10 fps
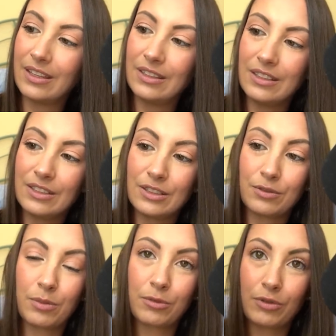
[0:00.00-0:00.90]
This is
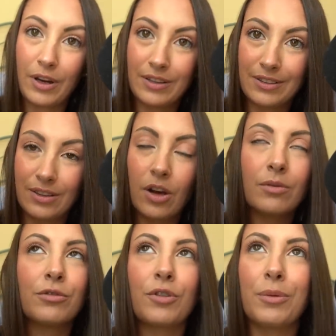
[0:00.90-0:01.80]
from friend
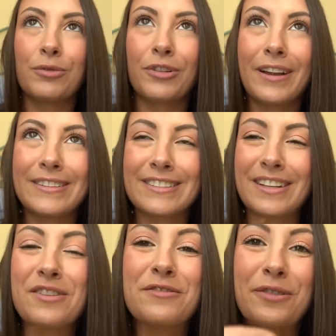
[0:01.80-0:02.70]
from friends.
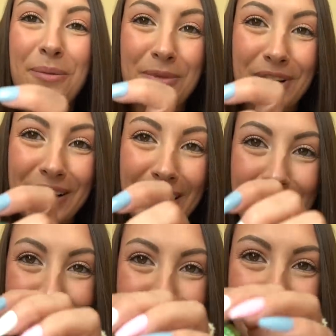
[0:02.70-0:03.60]
From
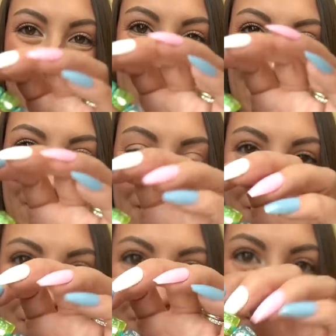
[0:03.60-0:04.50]
Claire's for sure. This
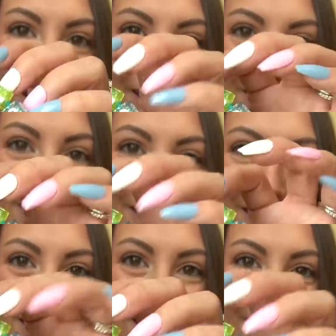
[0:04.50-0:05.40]
friends
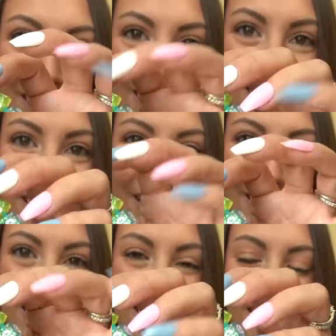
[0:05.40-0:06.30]

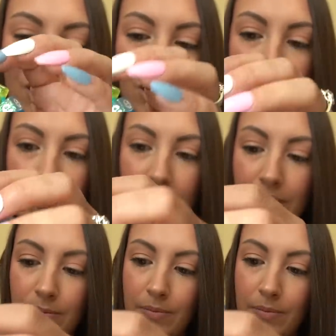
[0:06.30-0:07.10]
keychain.